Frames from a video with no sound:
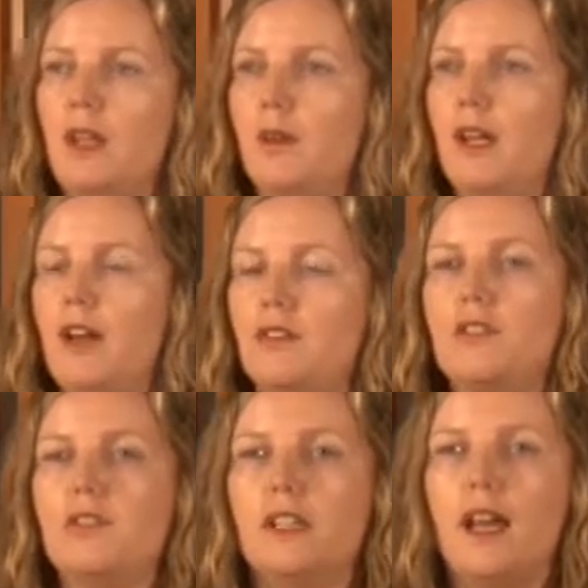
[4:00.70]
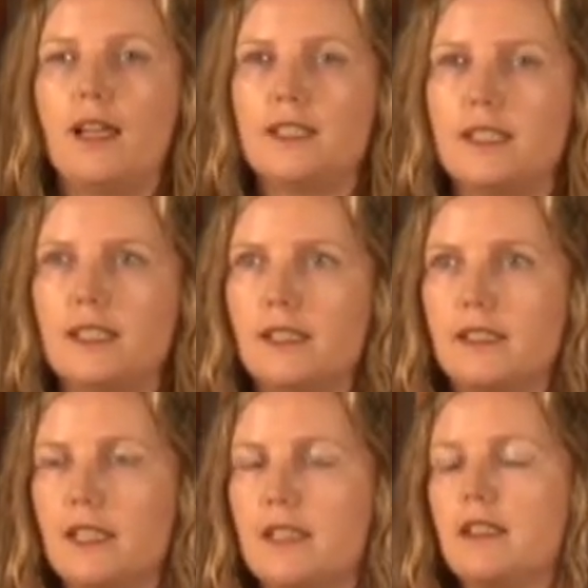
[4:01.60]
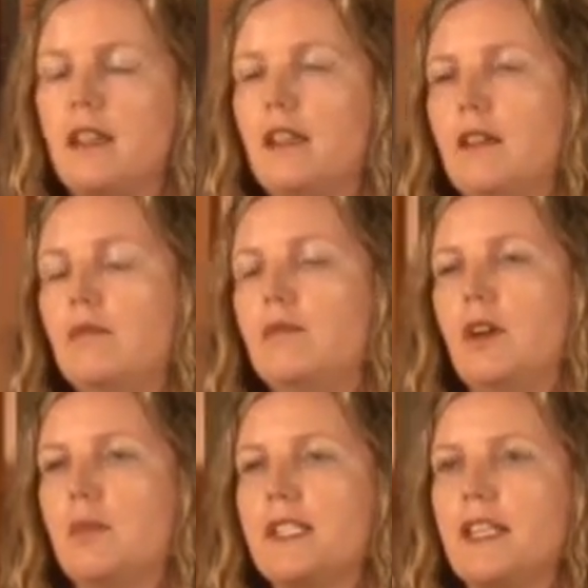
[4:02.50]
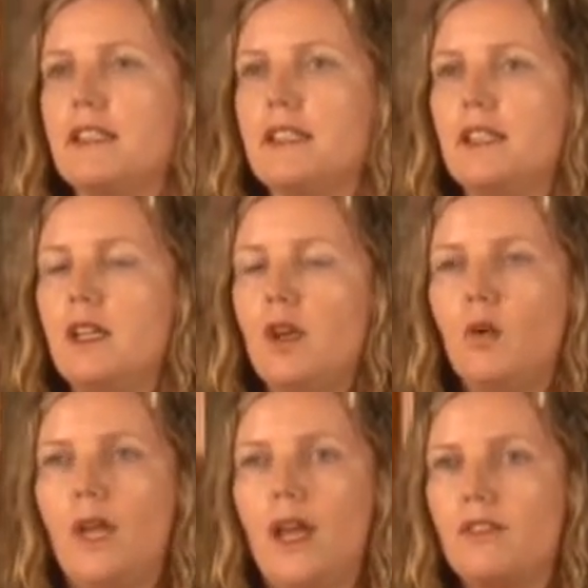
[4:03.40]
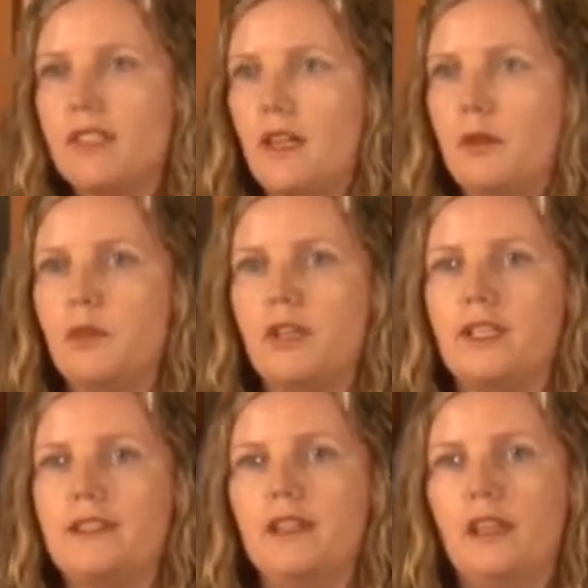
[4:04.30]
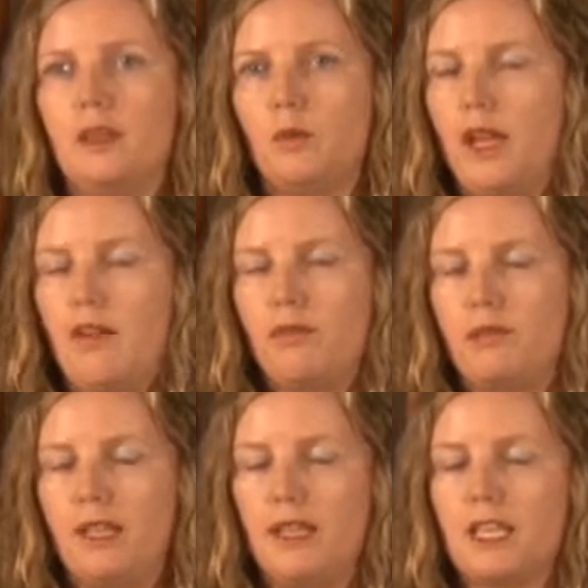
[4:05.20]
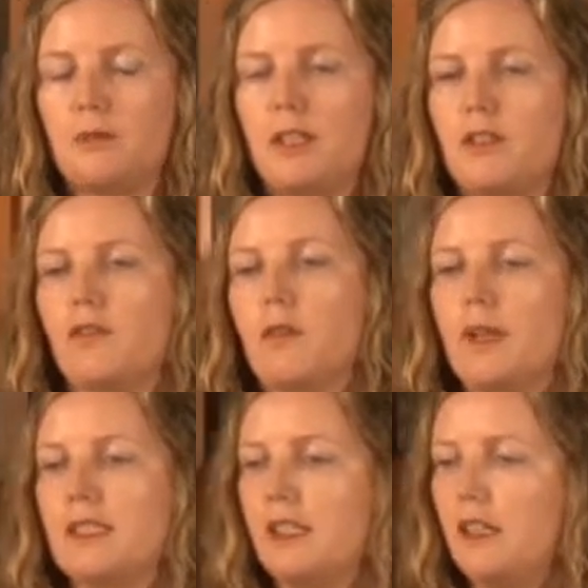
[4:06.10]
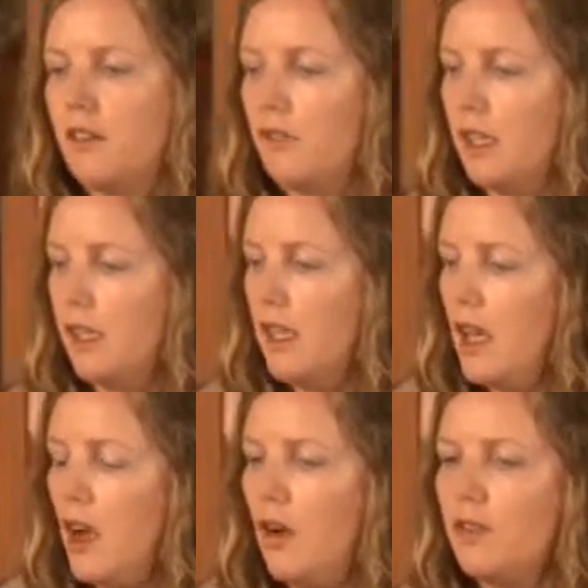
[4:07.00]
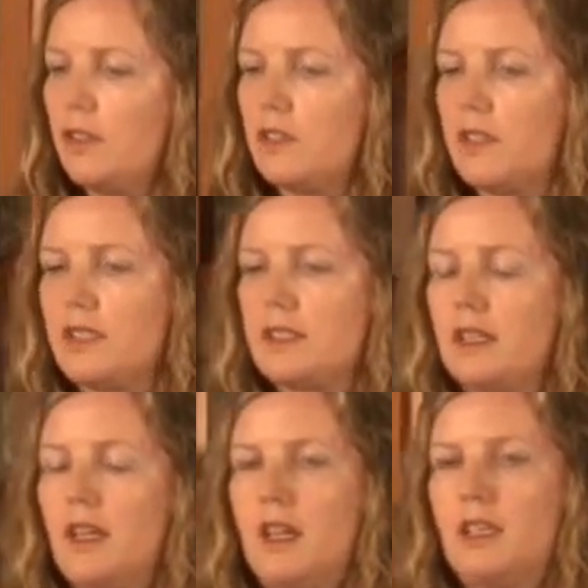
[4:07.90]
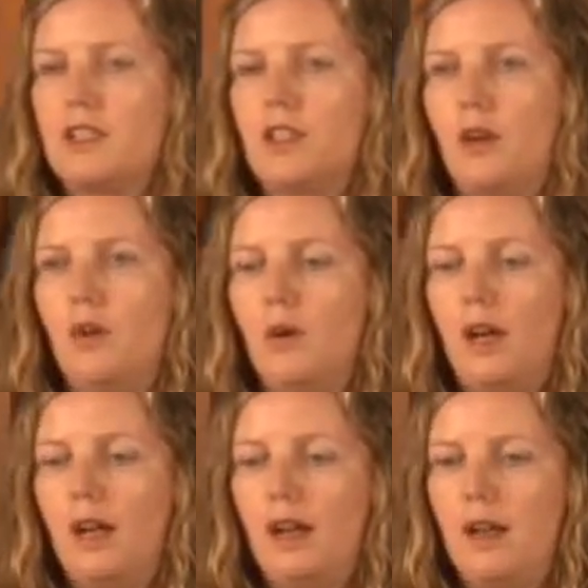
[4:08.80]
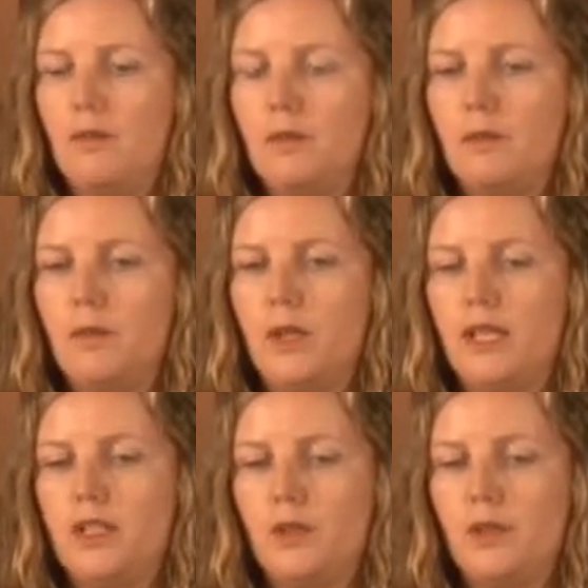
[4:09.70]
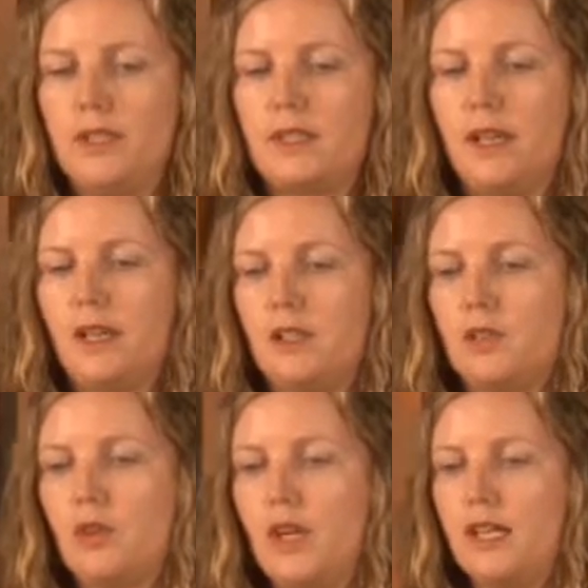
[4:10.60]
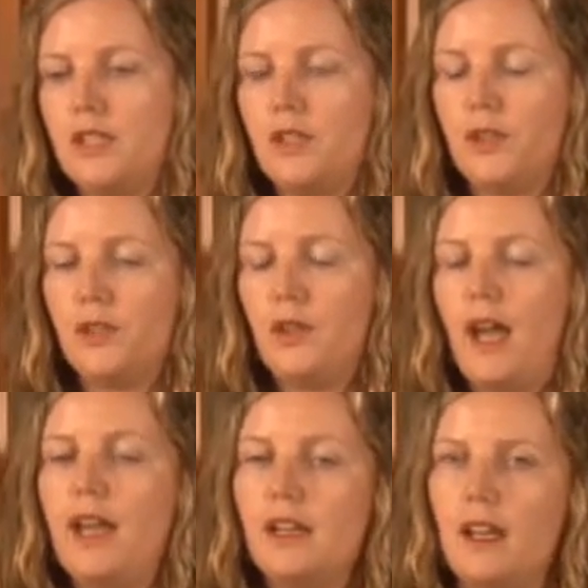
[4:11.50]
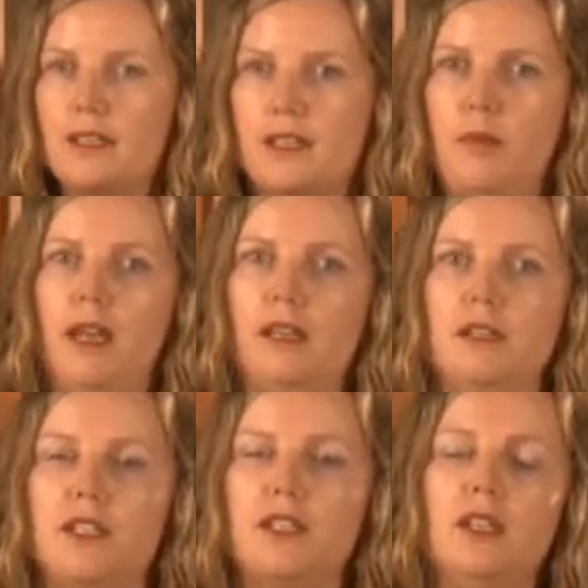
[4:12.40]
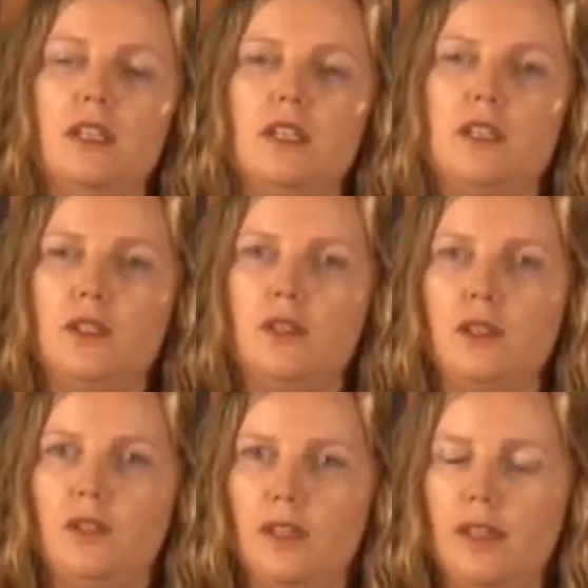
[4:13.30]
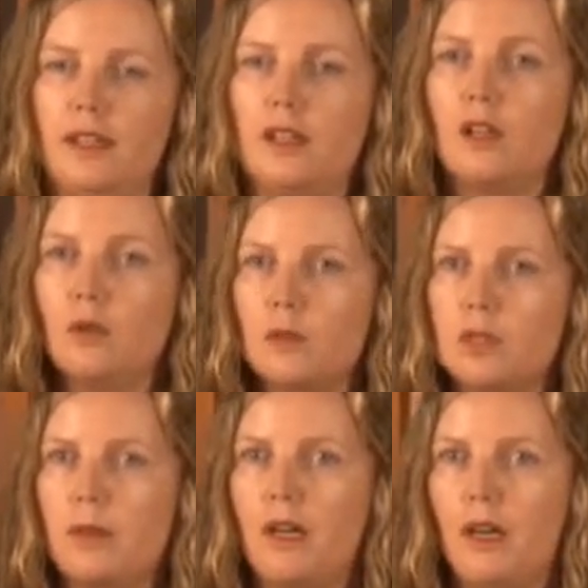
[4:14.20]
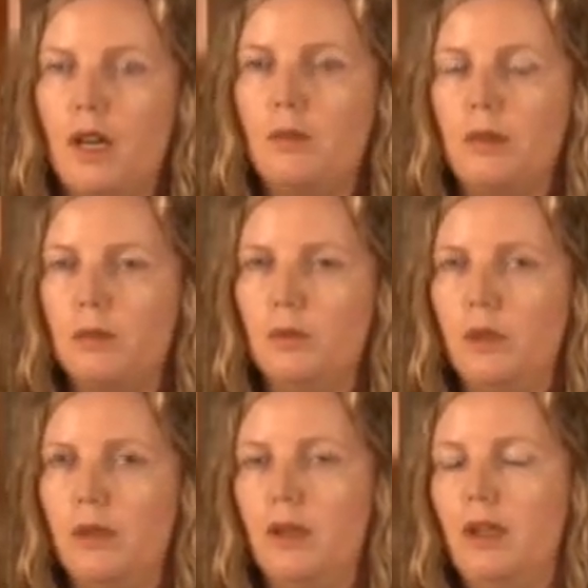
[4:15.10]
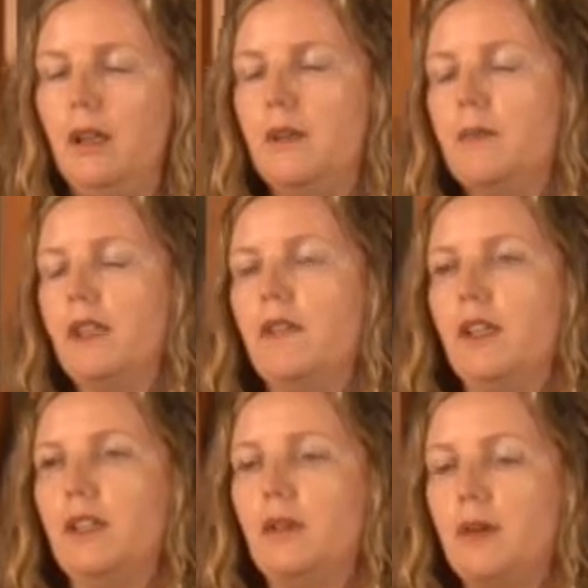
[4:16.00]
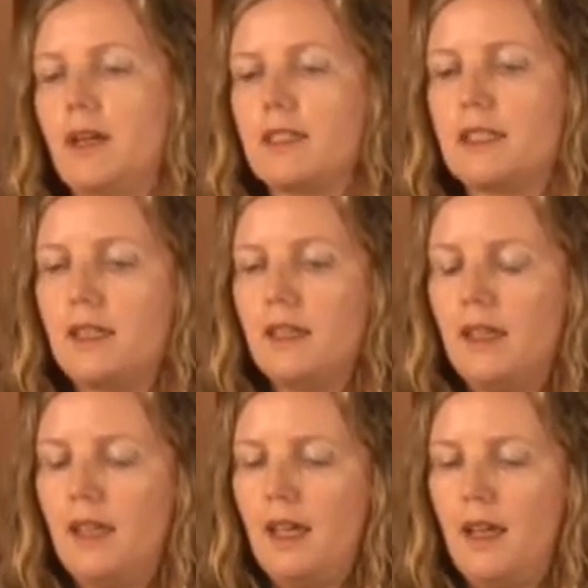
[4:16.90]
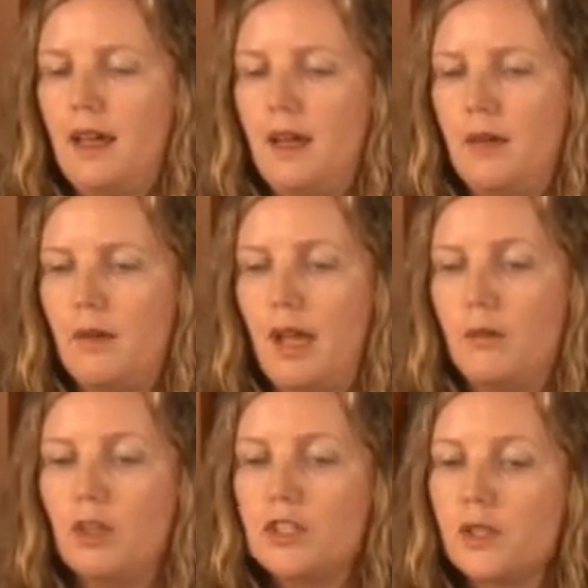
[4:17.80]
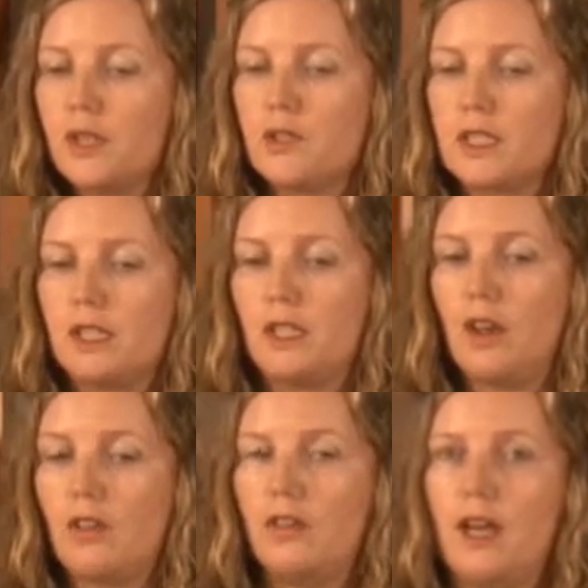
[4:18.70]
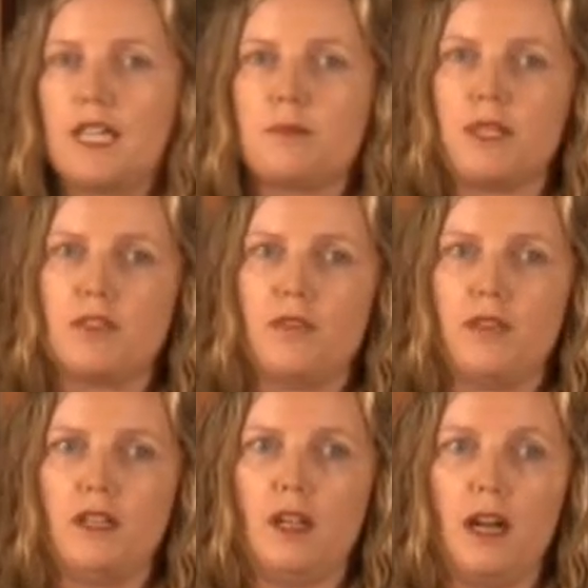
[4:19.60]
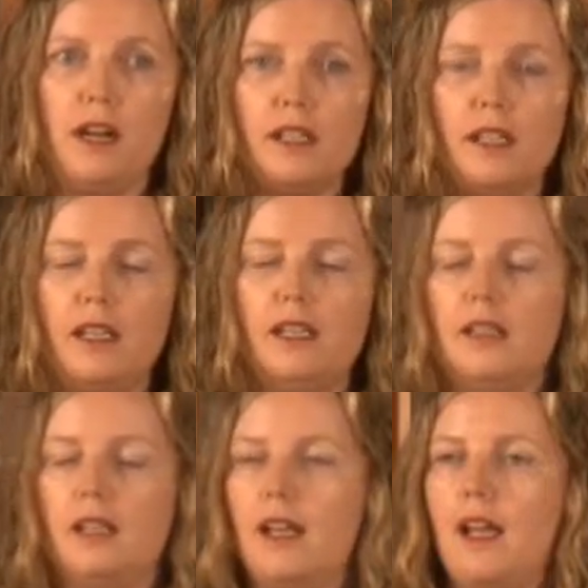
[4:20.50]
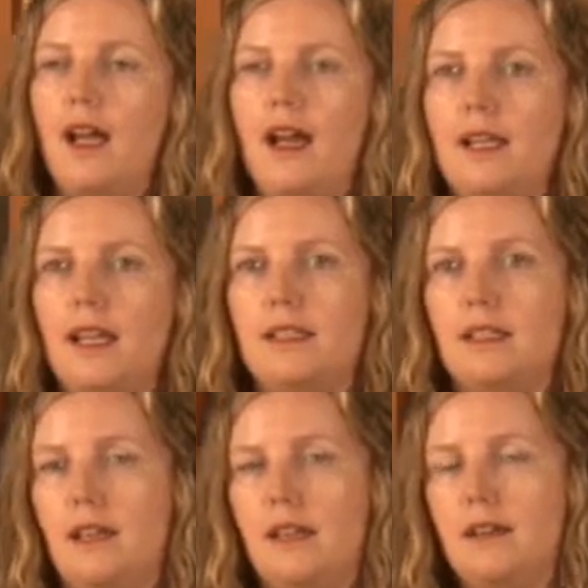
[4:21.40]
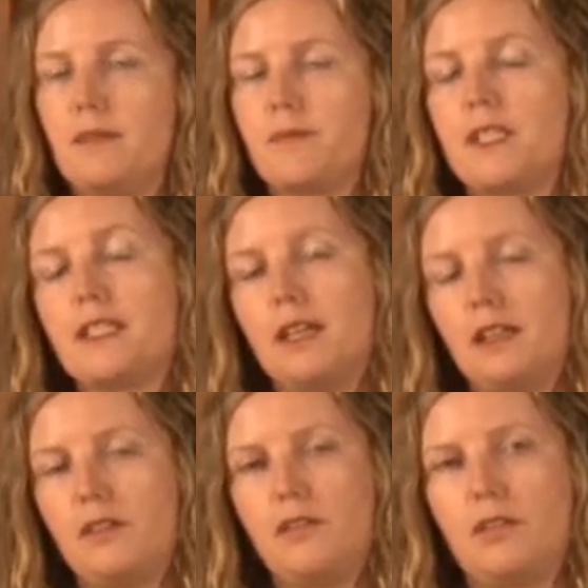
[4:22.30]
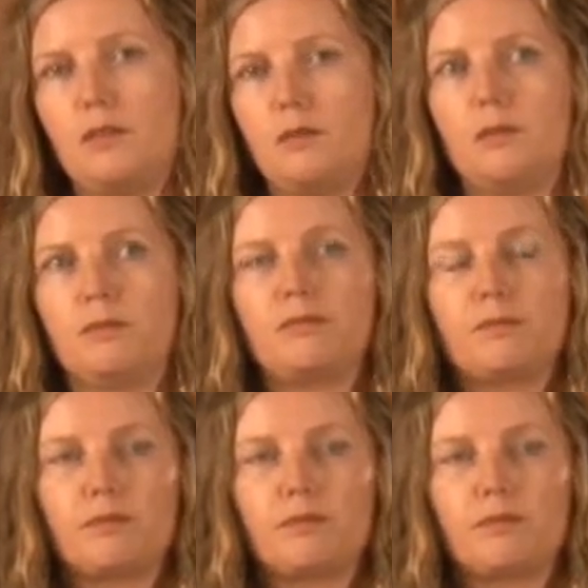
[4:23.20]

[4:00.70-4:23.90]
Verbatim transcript: We have different hunting tactics um, represented. We have ceremonies, and we have many aspects of the past that are really of interest. So um, what I do is I try to analyze the panels to get clues about how people were um, living in the past. Uh, I'm also interested in other aspects of the art that I can't um, study from